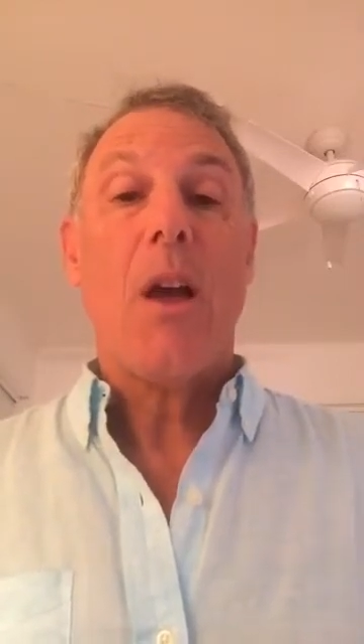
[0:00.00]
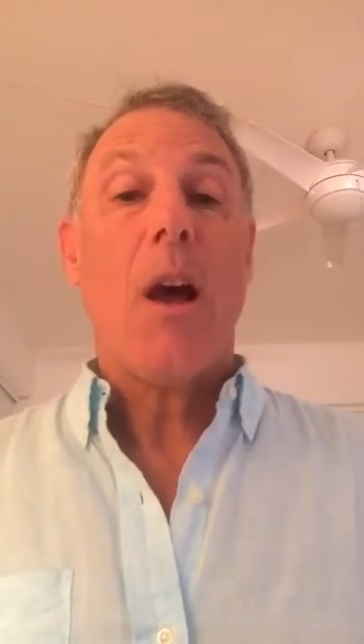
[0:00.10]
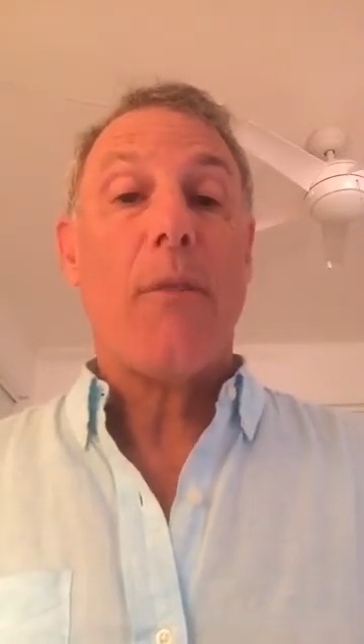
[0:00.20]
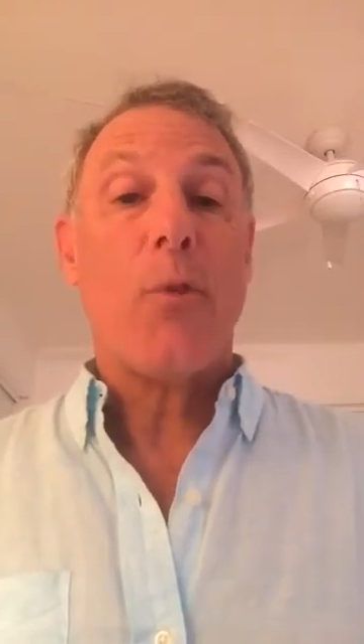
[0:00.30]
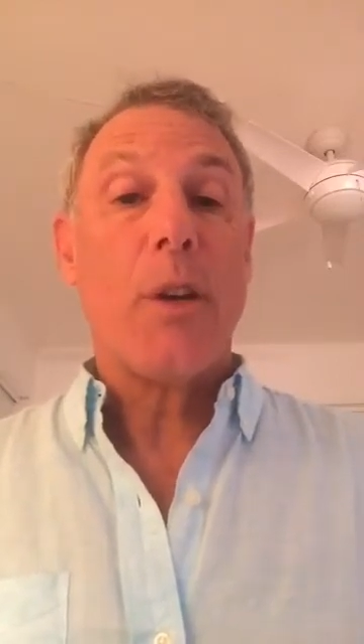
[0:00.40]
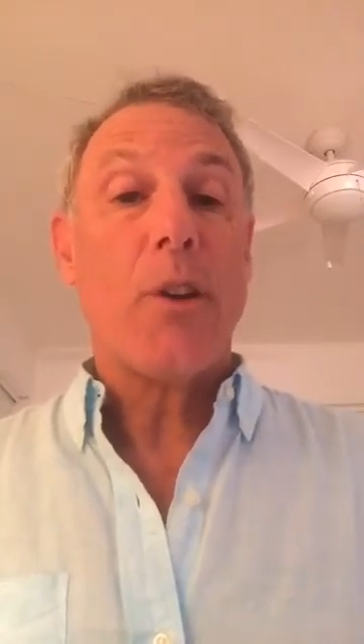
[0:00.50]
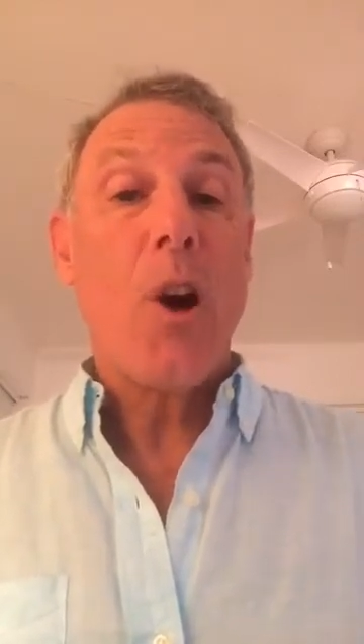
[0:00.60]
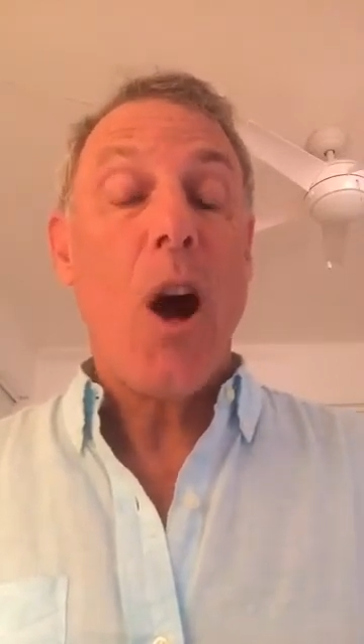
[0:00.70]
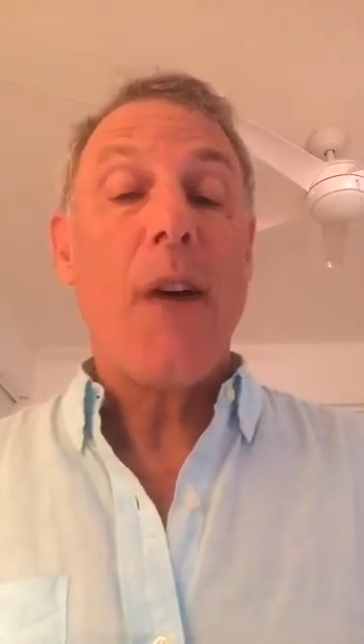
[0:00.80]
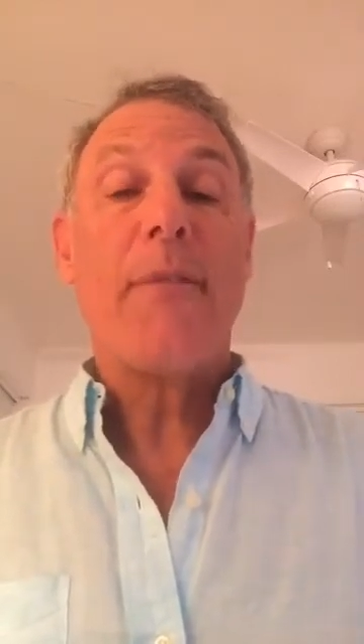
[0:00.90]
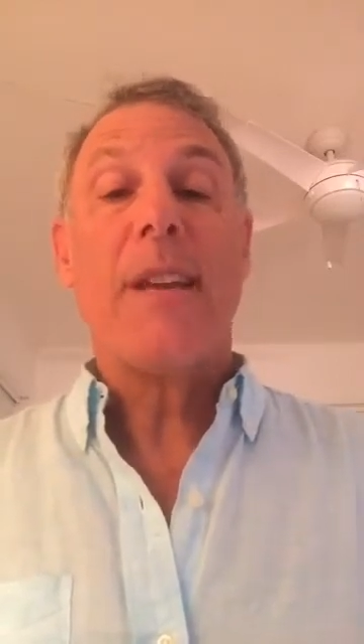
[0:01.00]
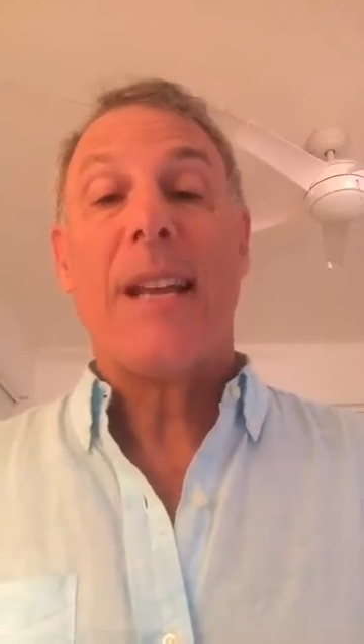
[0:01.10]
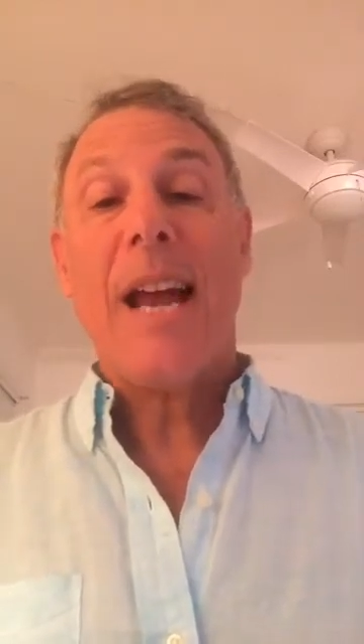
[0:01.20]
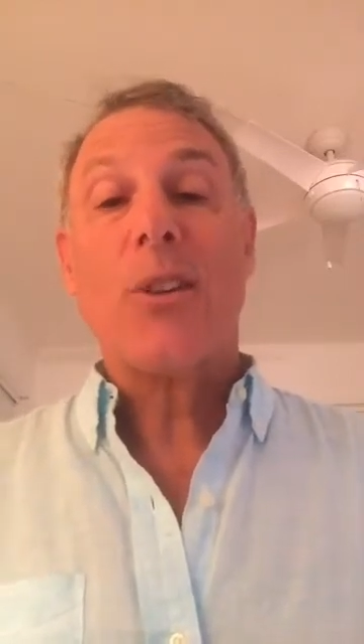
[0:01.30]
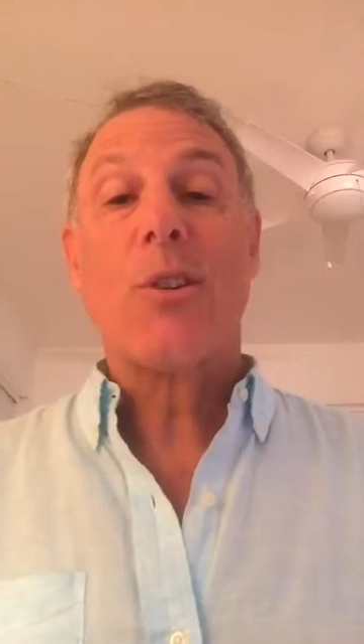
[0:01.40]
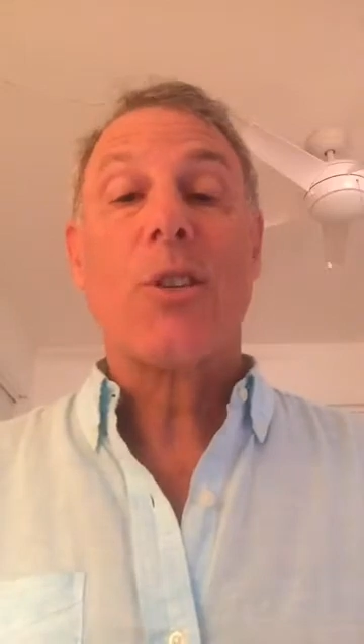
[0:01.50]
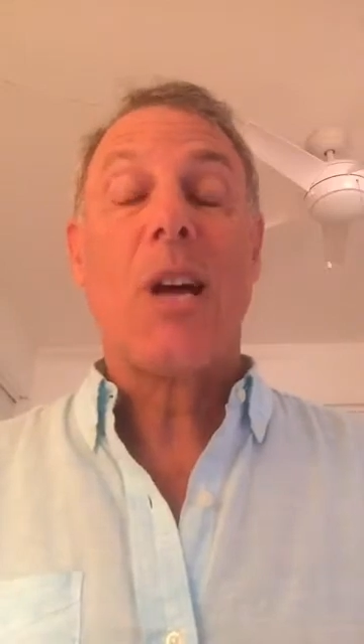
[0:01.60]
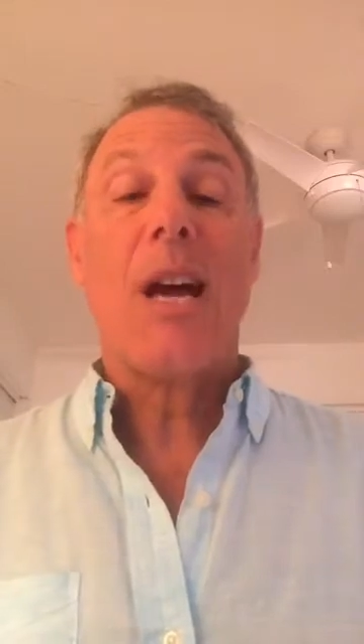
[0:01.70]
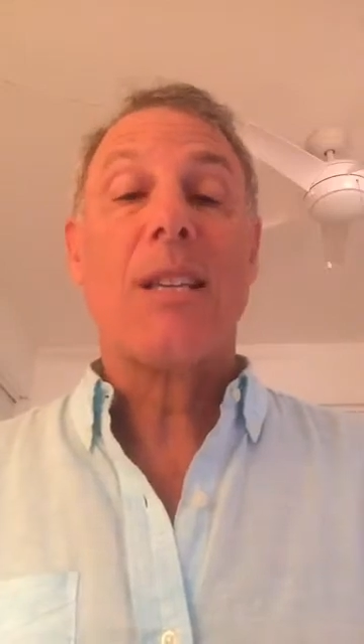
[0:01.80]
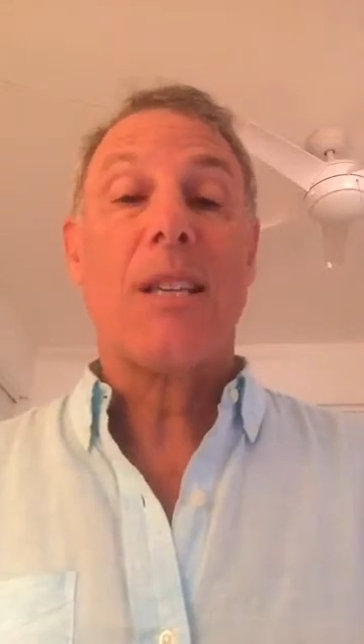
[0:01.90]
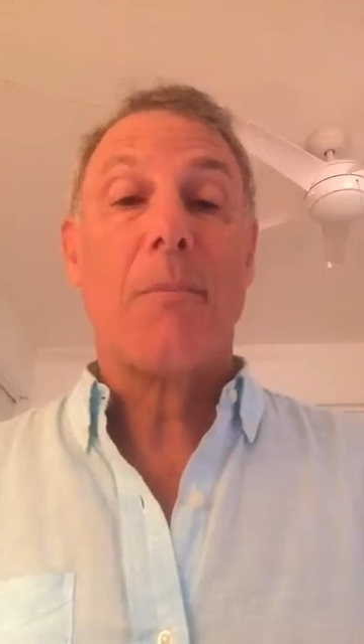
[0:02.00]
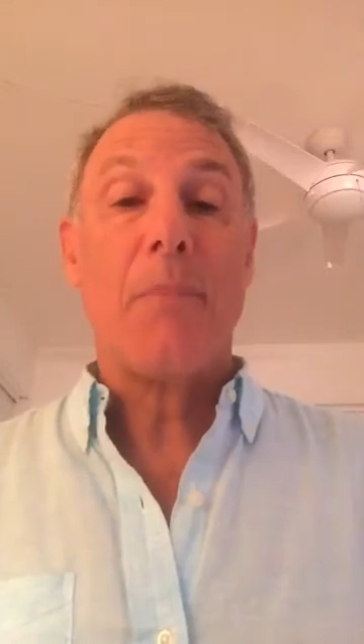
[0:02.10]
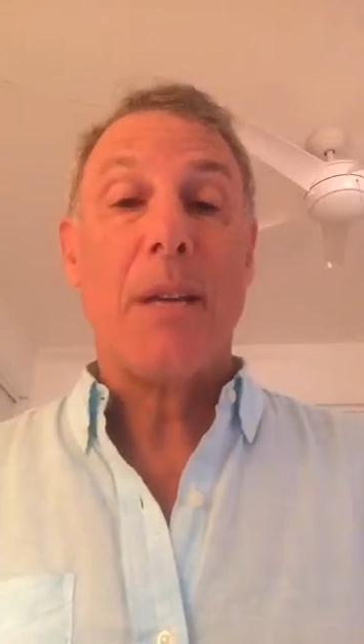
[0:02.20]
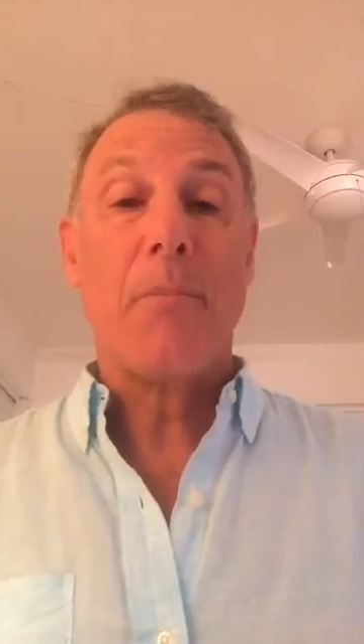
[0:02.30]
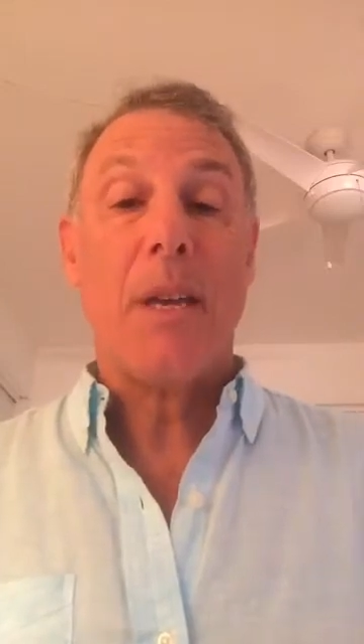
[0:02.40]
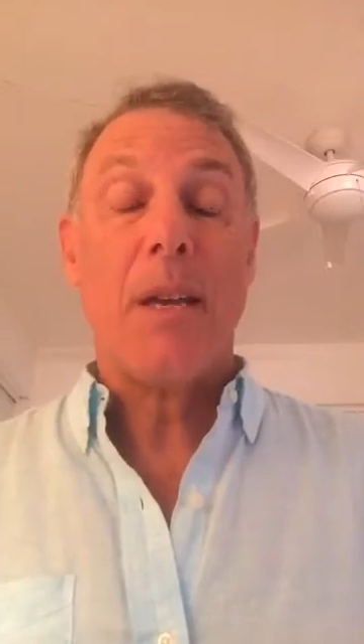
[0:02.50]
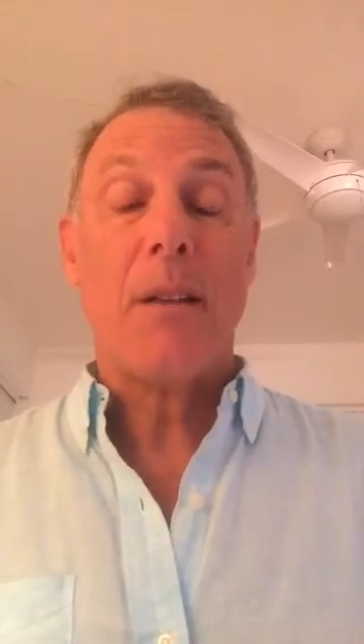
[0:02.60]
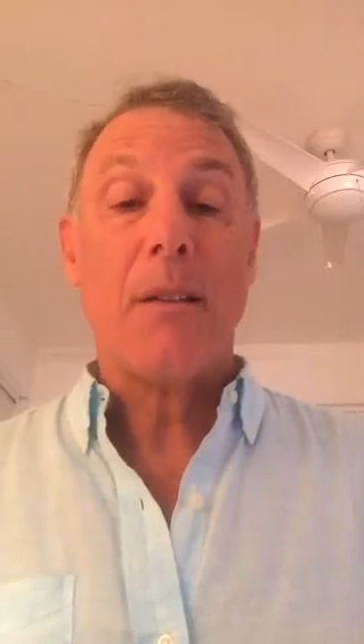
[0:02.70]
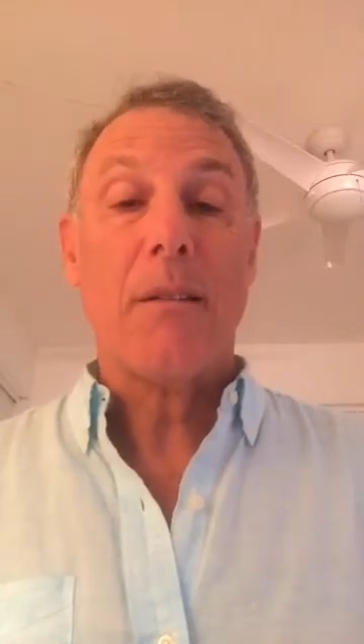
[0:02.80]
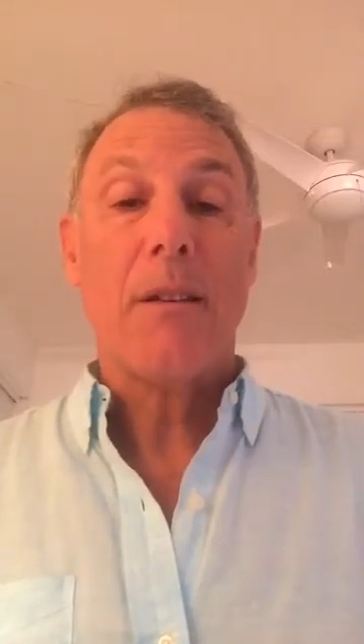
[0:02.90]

avoid coffee and exercise and a big meal,